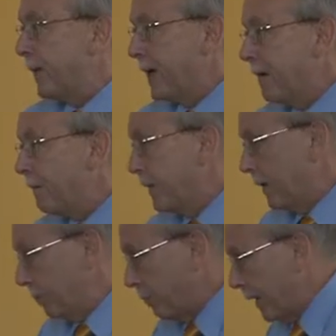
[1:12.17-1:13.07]
become
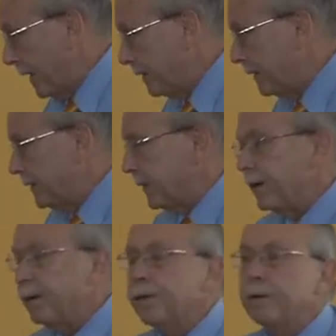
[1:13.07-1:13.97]
the partner
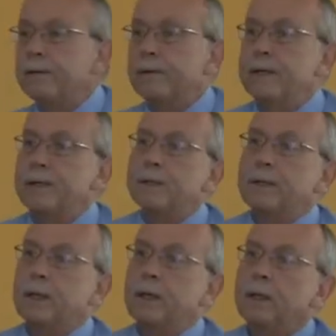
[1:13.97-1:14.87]
in the
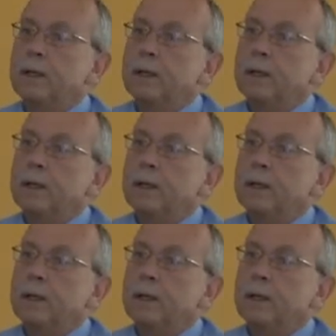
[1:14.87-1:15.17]
university